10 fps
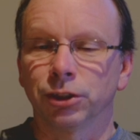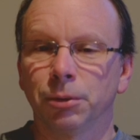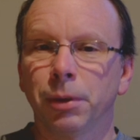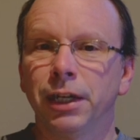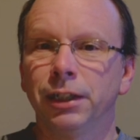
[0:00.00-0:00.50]

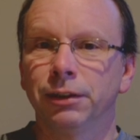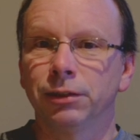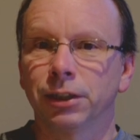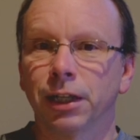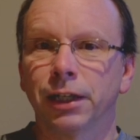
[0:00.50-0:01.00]
and may
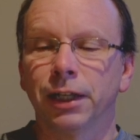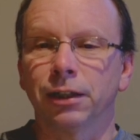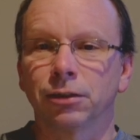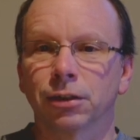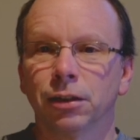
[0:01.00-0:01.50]
even die
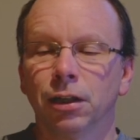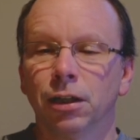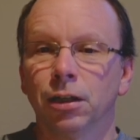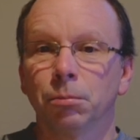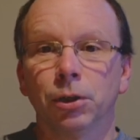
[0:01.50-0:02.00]
out,
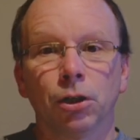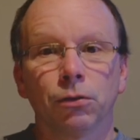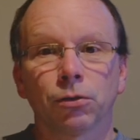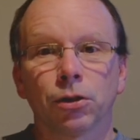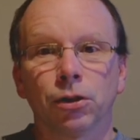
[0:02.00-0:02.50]
but
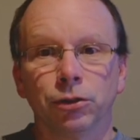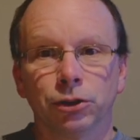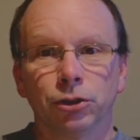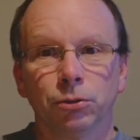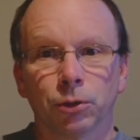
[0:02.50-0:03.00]
overall the
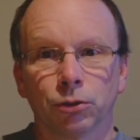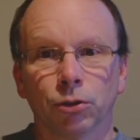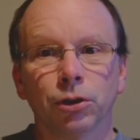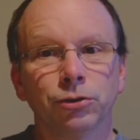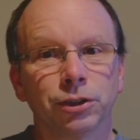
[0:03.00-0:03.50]
tumor
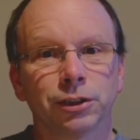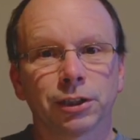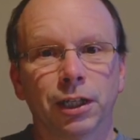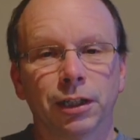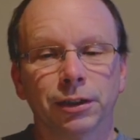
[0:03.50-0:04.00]
grows in
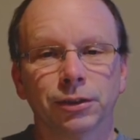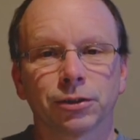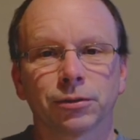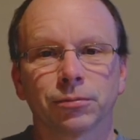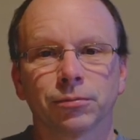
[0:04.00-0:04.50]
size.